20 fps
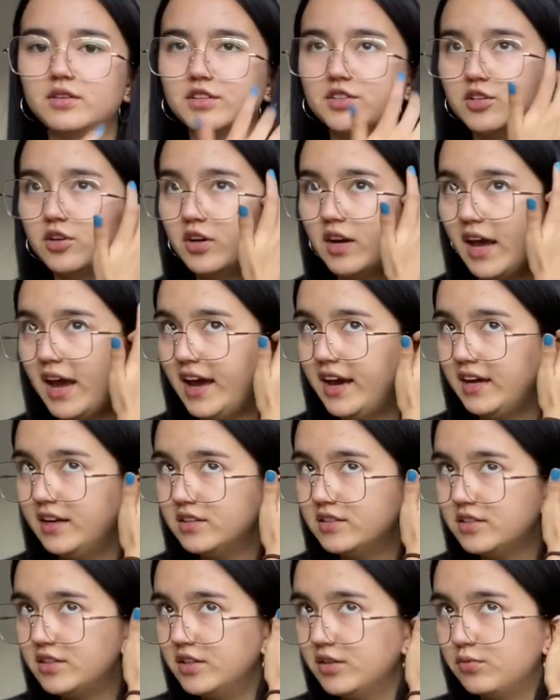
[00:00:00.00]
not
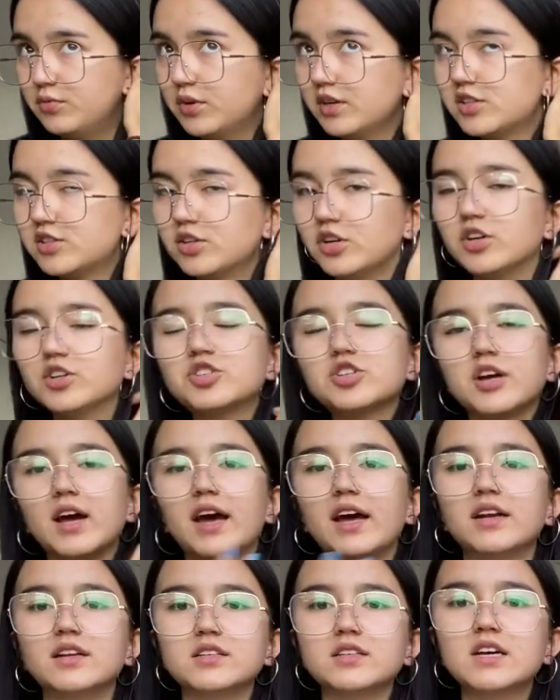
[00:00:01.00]
aid the research
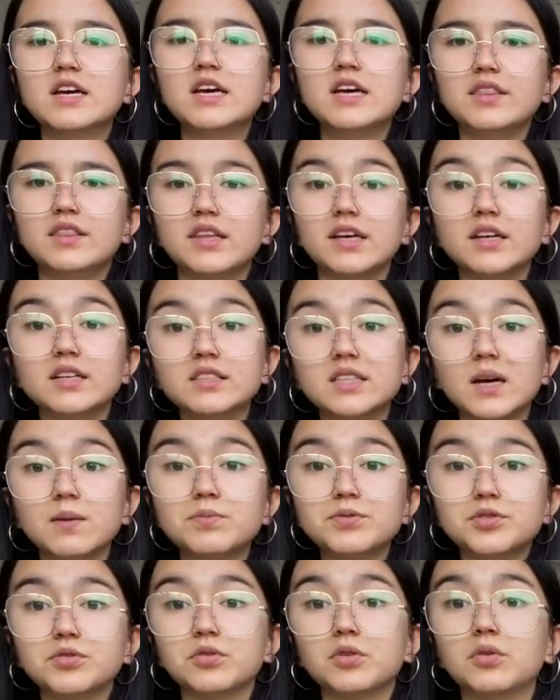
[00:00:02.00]
and the
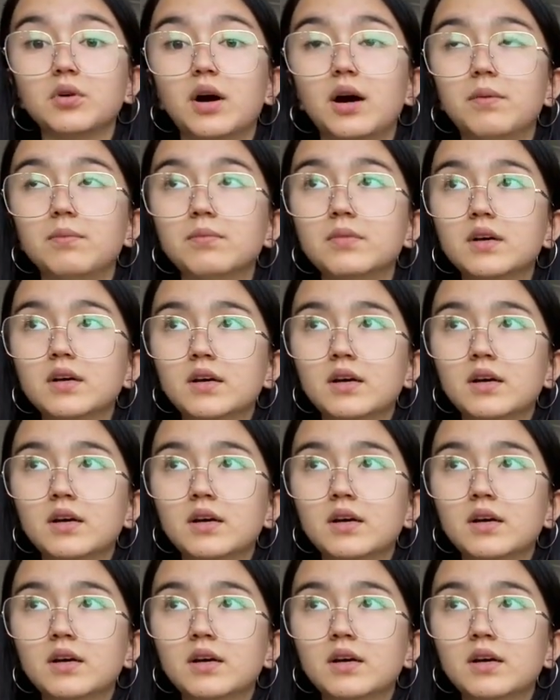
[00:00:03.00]
attempts to